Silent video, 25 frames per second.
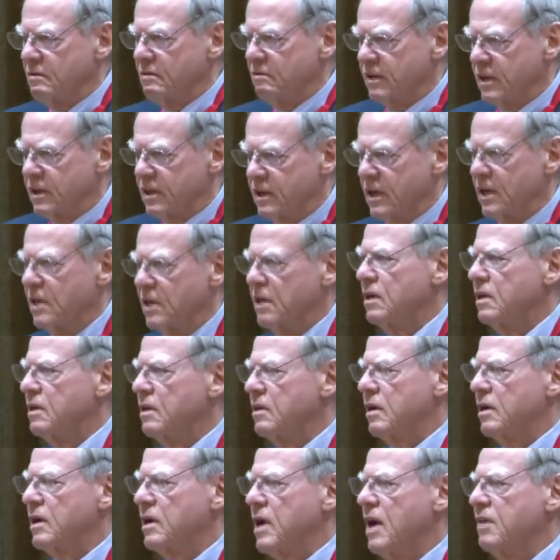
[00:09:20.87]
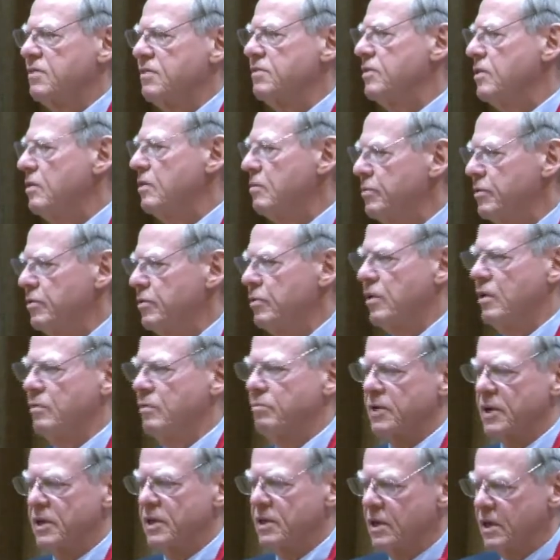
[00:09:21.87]
within the Council of
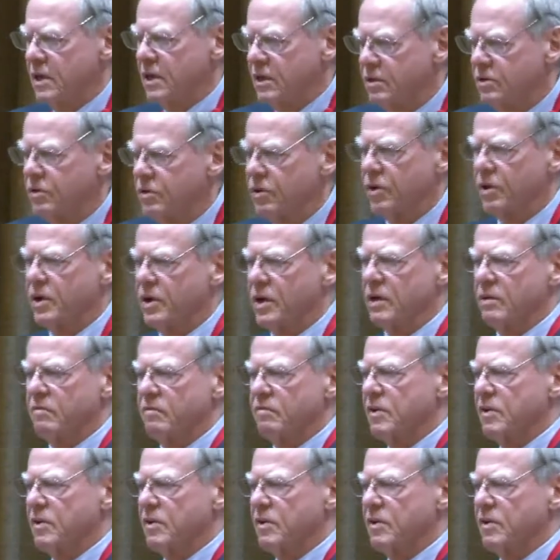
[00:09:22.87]
Europe in Turkey,